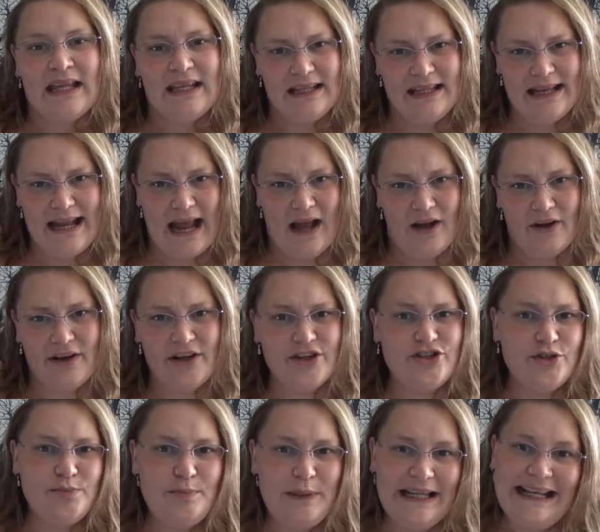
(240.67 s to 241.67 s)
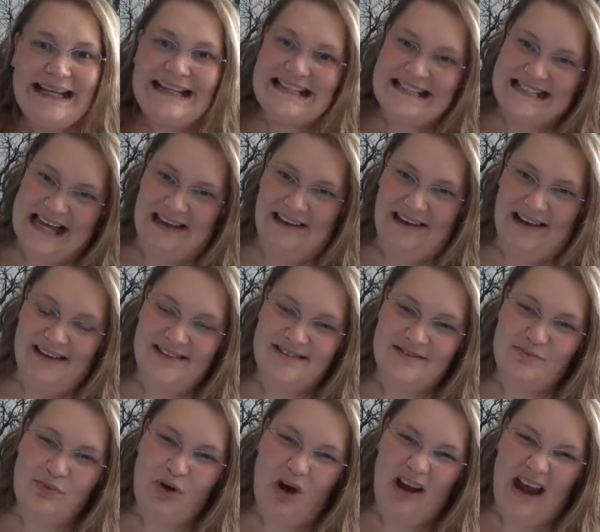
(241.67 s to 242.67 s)
Now, could you please tell
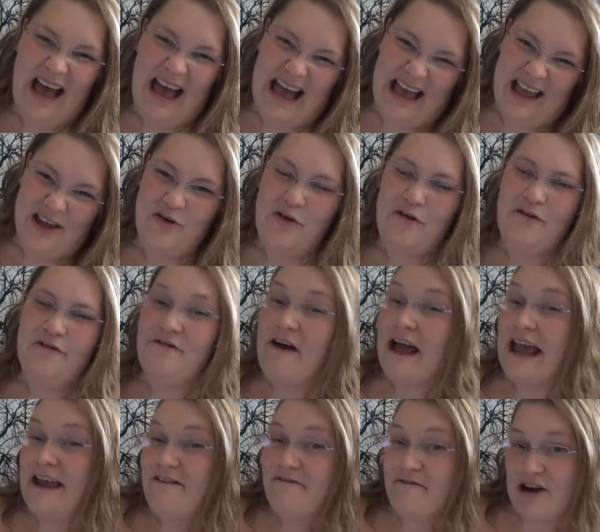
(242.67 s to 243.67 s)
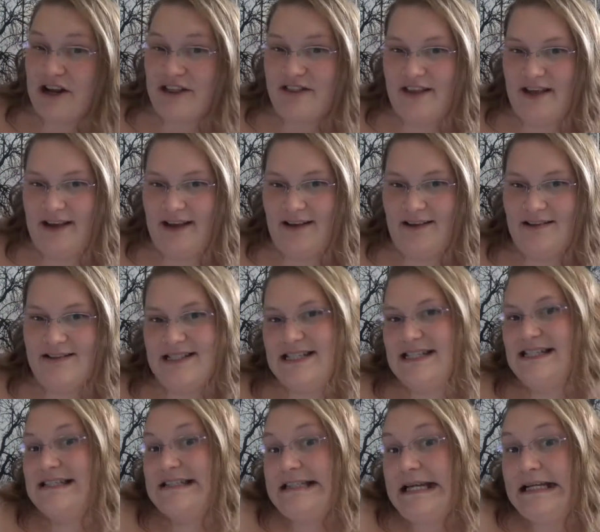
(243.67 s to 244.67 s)
us what are your favourite things
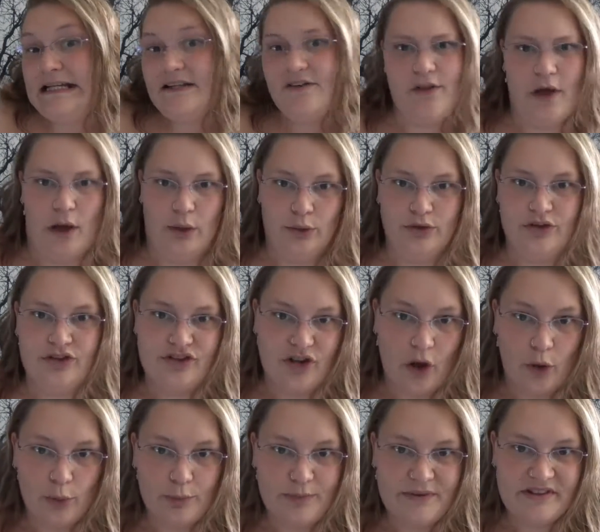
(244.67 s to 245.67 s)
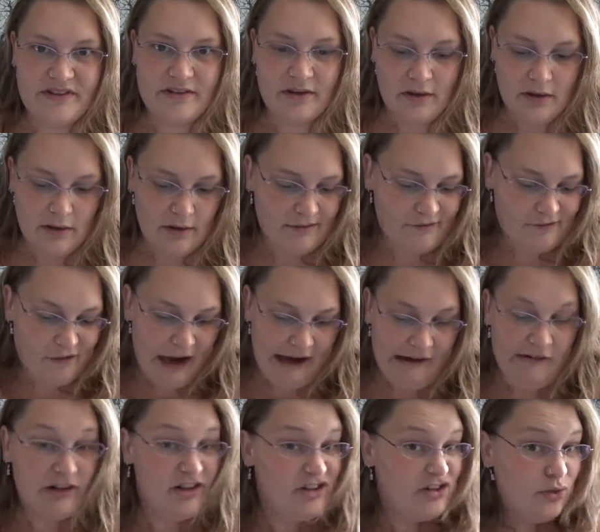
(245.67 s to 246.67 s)
to scent those soaps?
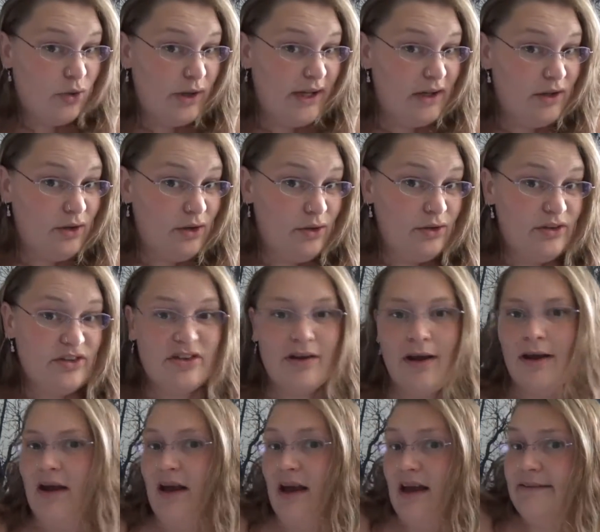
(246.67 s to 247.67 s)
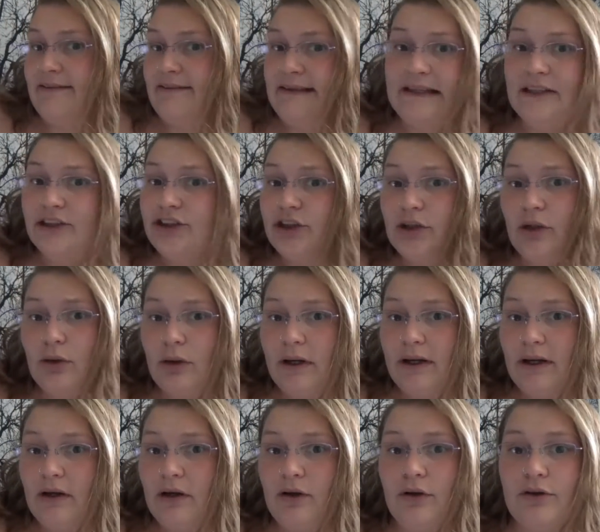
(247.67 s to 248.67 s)
Fragrance oils, essential
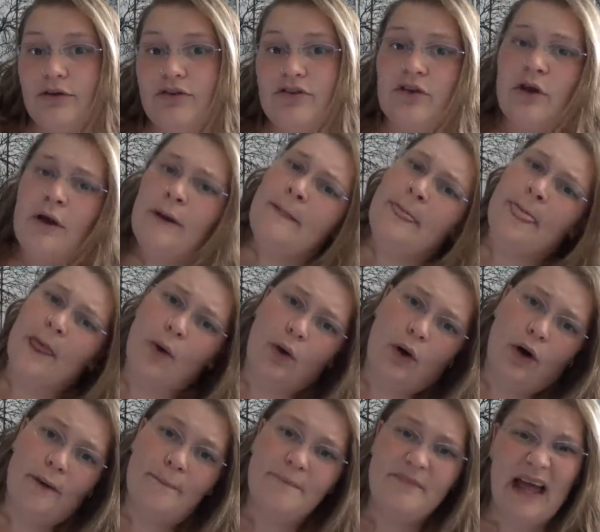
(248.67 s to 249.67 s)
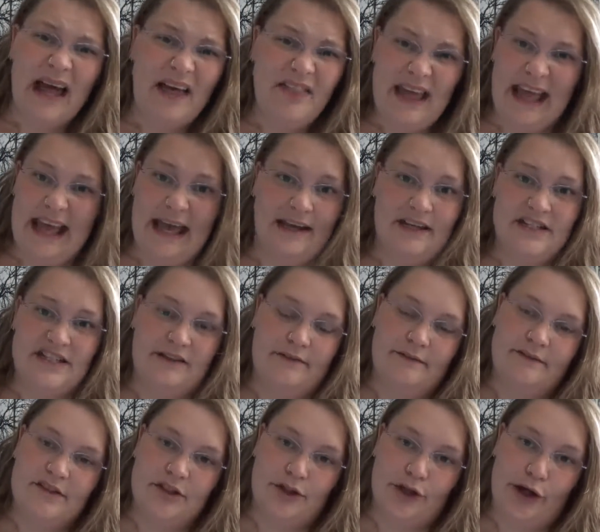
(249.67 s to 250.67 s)
oils, or other
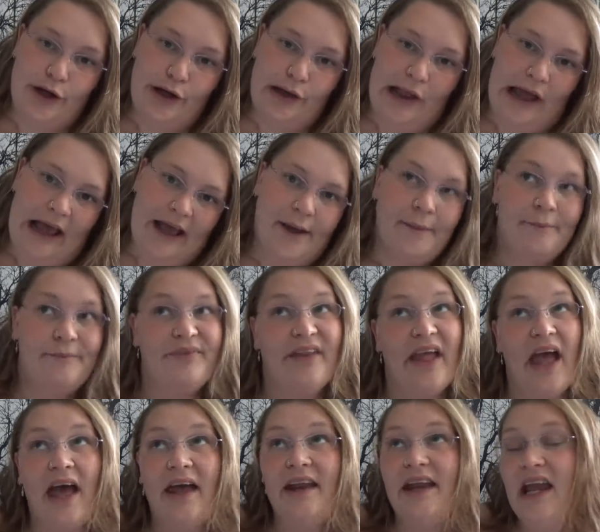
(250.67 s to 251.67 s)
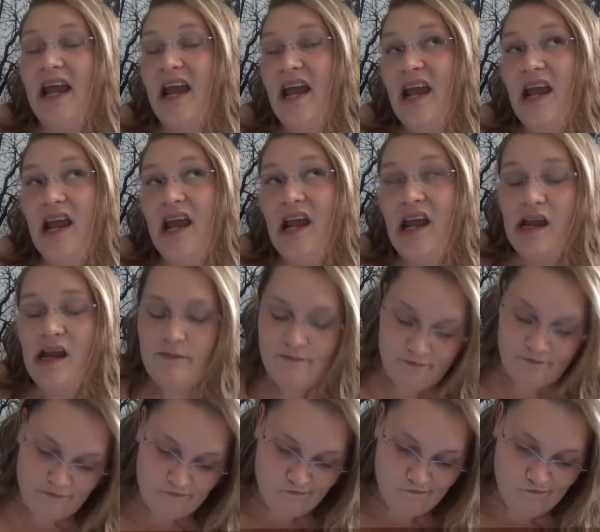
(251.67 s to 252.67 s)
additives, like honey,
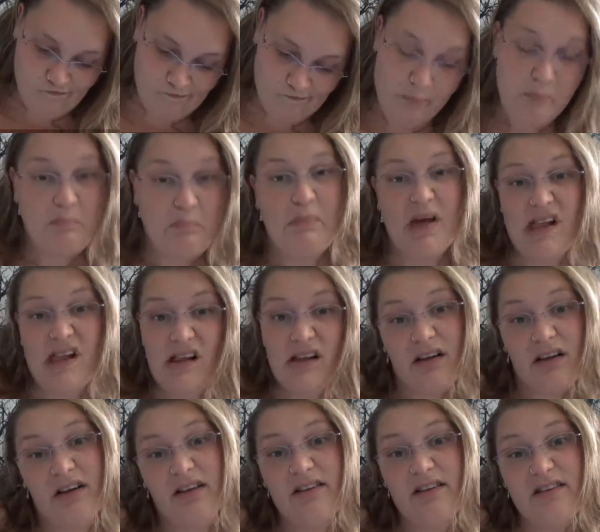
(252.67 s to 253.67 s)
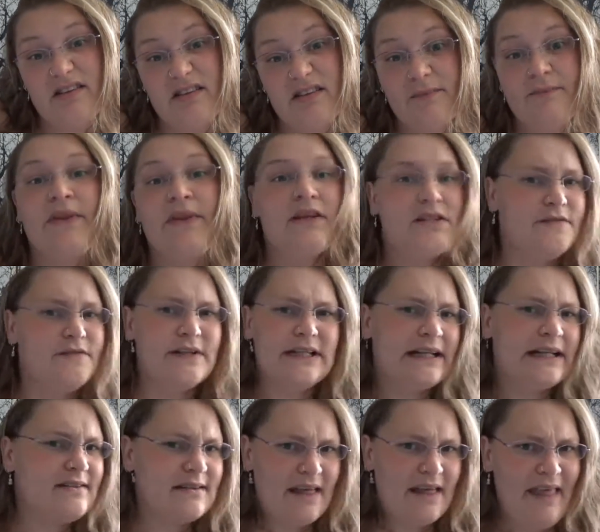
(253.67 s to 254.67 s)
milks, different
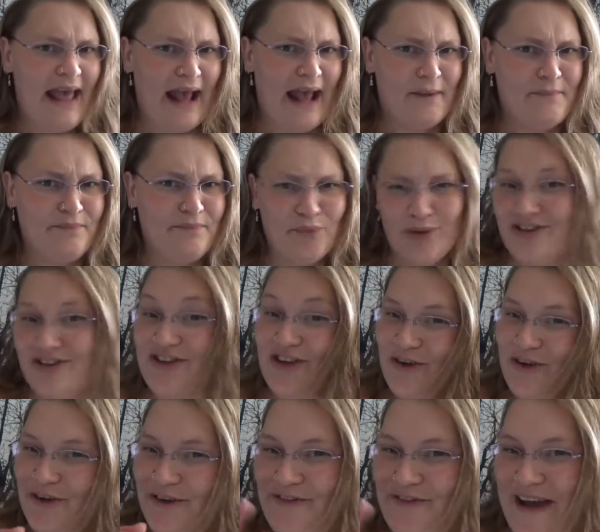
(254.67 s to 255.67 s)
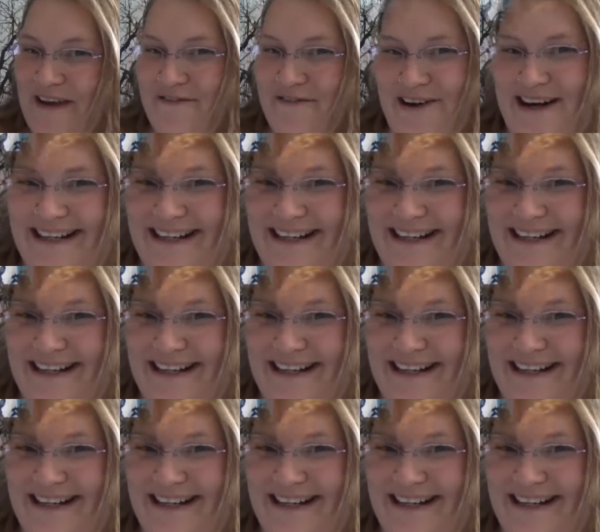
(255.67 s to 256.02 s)
things like that. What's your favourite?